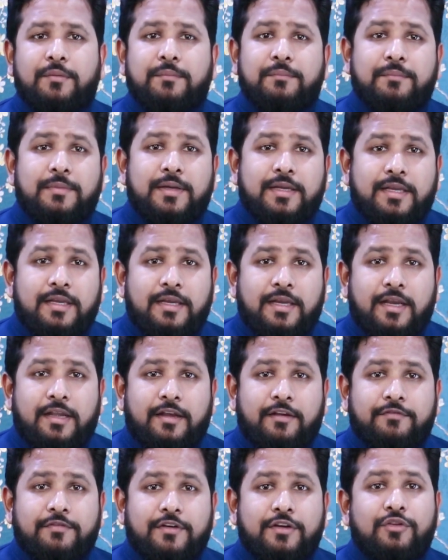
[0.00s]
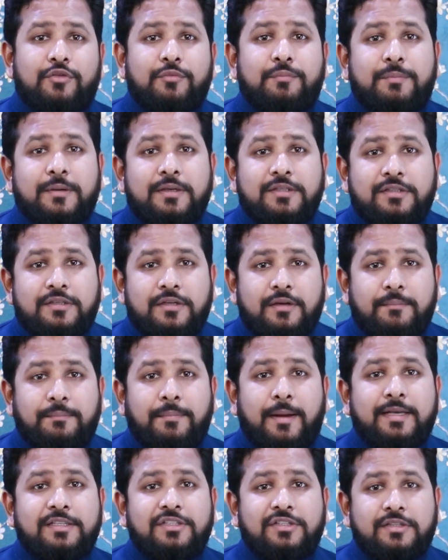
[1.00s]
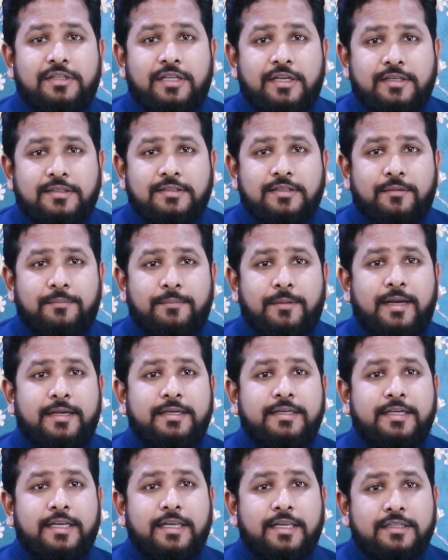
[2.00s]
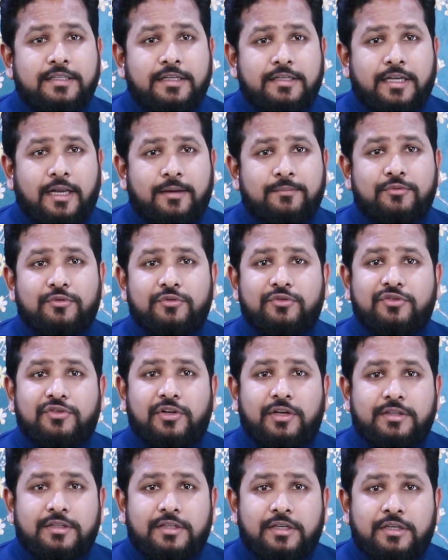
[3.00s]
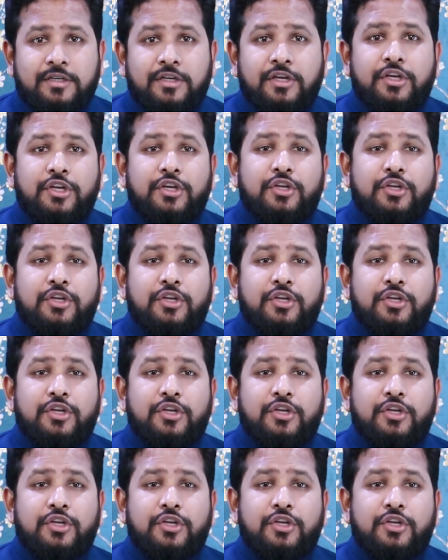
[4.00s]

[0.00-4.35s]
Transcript: Making an effort to pitch, patch things up and take the time to strengthen